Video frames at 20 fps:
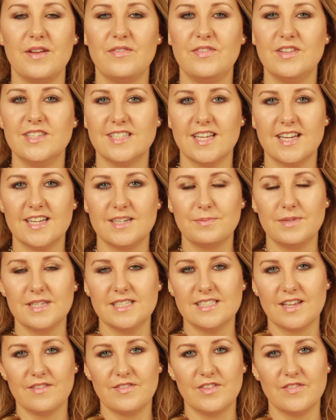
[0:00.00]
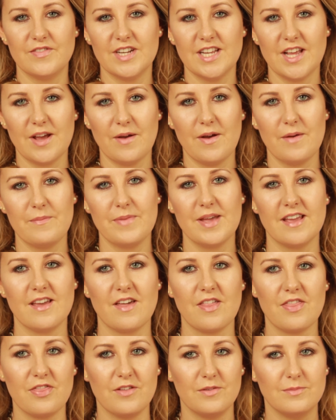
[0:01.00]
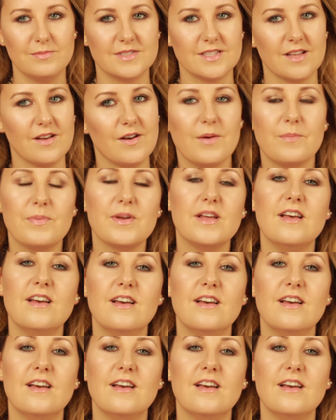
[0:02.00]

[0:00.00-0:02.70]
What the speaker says: If you did, please give the video a big thumbs up.